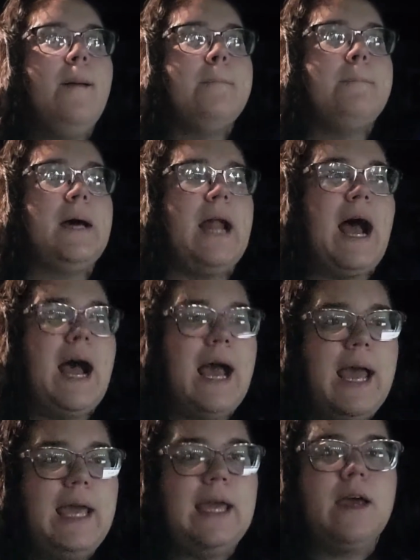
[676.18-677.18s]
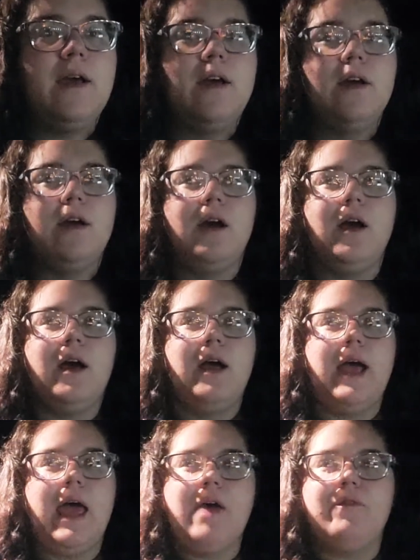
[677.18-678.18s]
But I
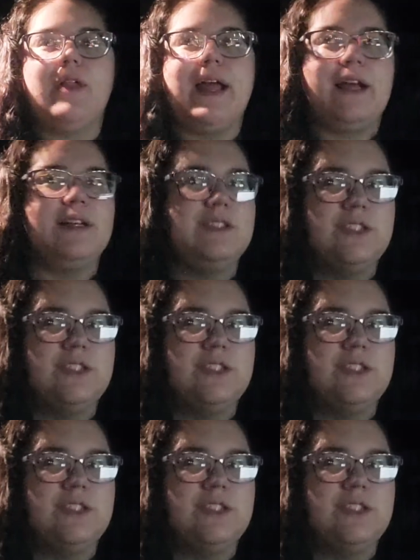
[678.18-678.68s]
have like a